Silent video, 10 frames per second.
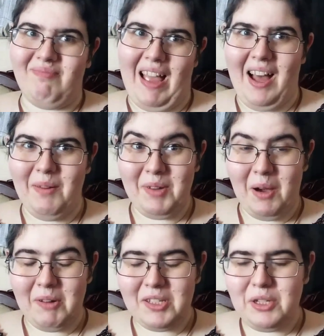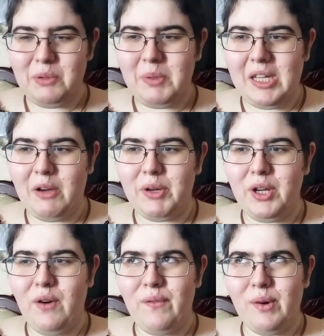I'm going to be going
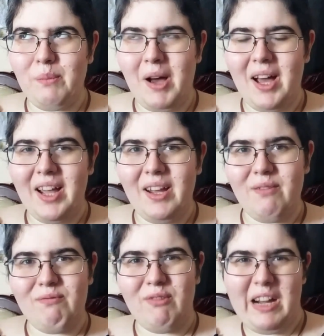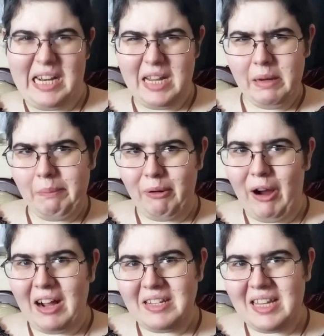over my writing
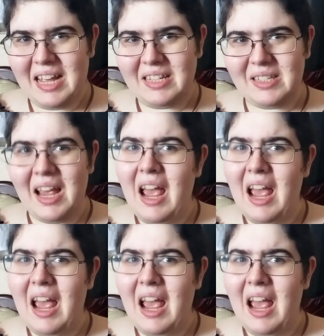process,